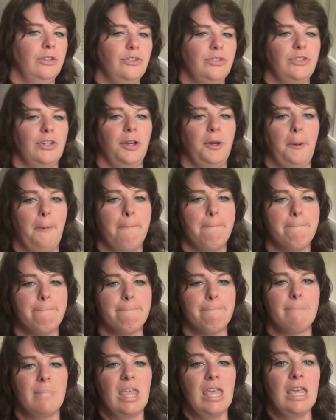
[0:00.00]
So
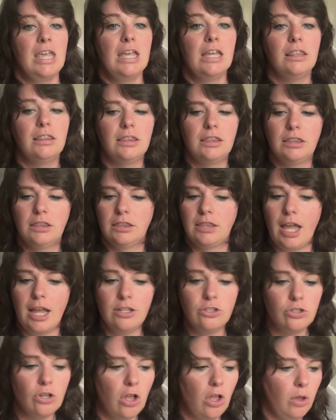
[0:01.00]

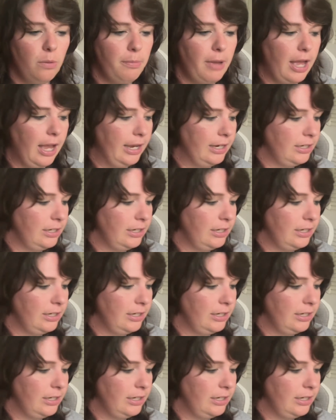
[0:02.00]
that's all my